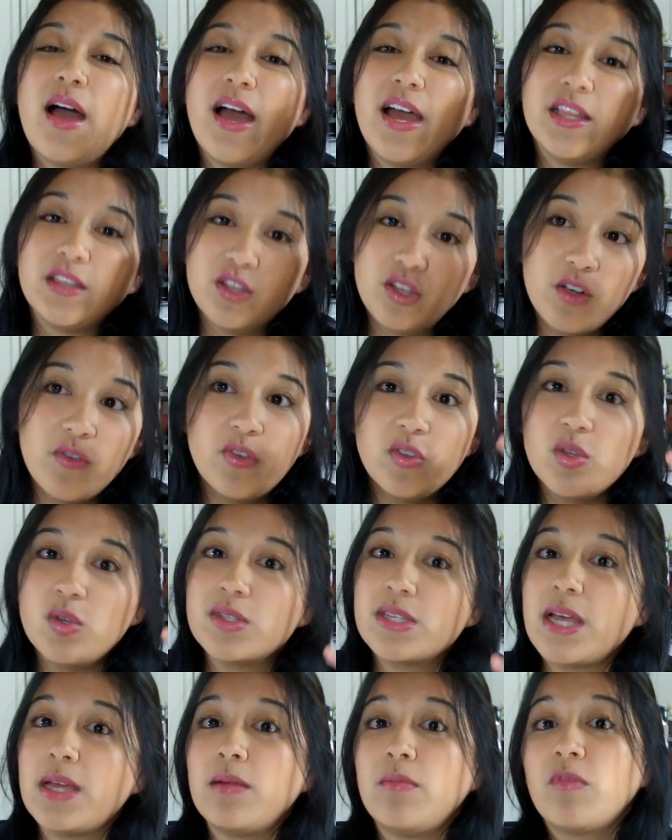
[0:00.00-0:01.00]
I look for
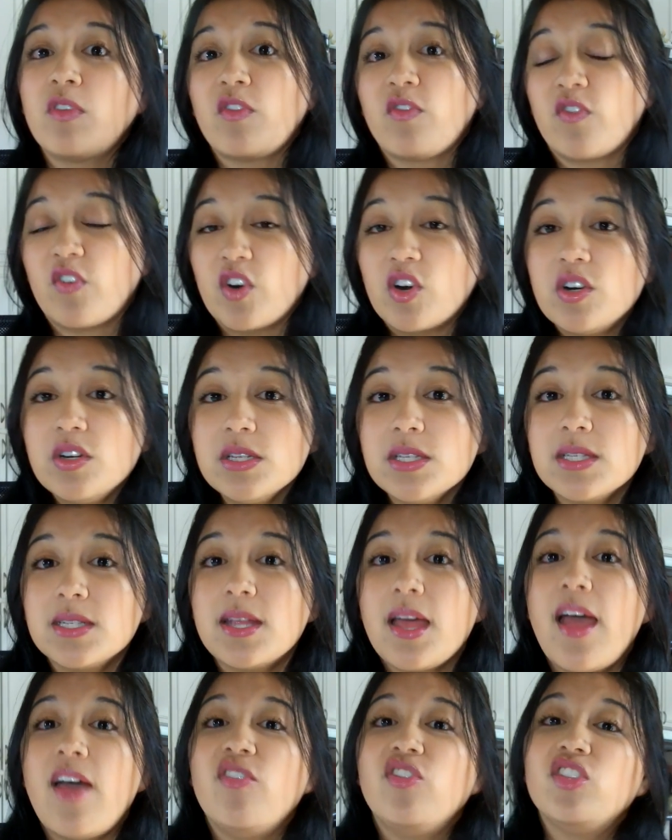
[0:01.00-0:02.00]
those items
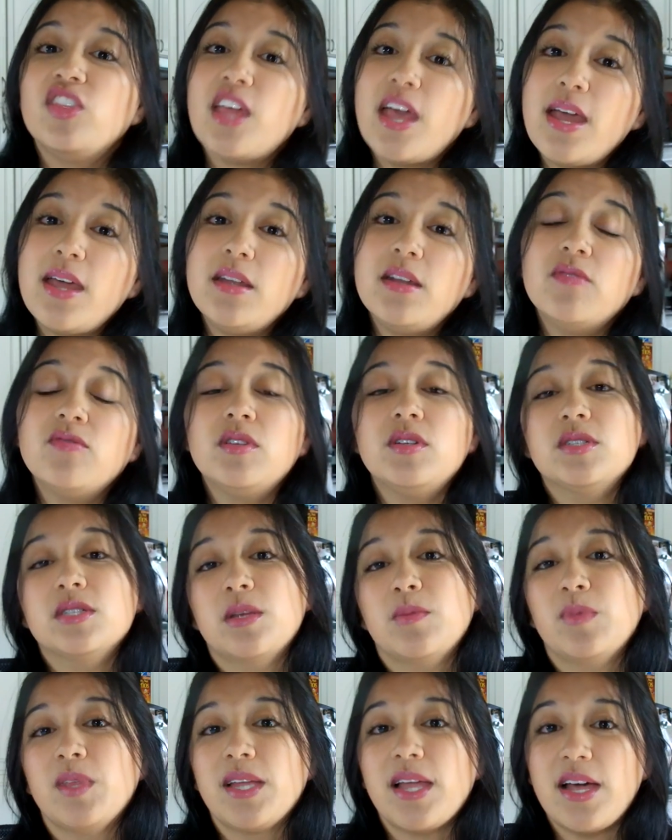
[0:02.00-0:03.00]
first, and then if there's
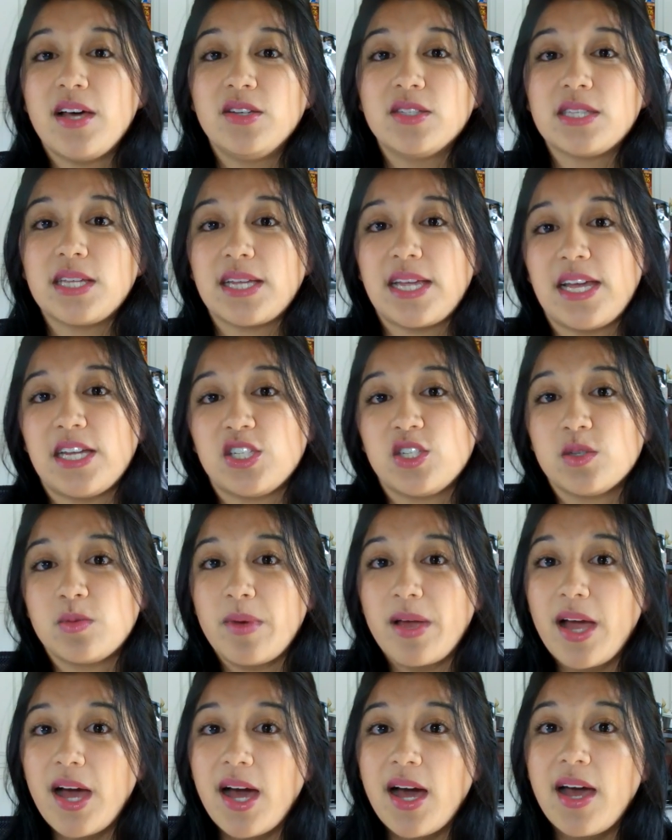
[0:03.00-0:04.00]
something else that catches
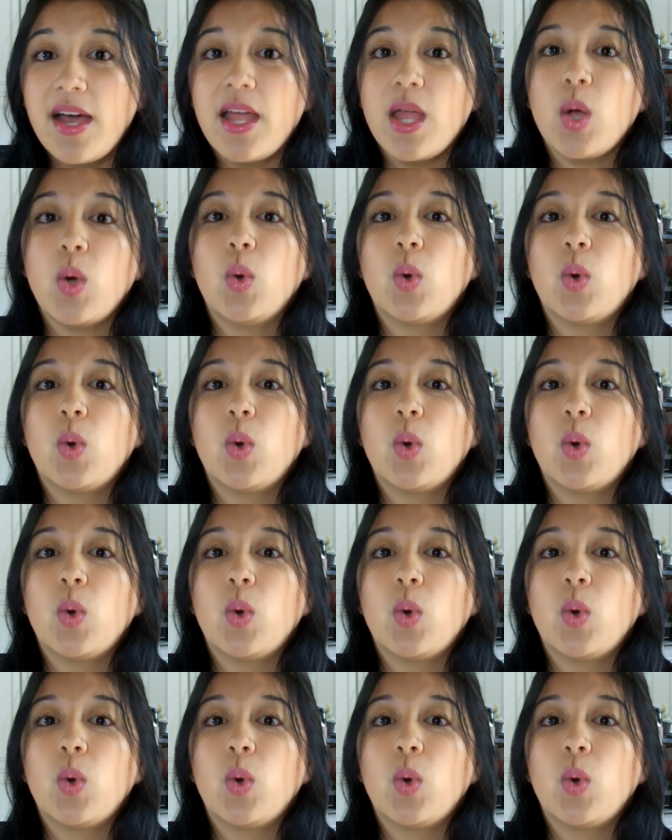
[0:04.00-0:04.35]
my eye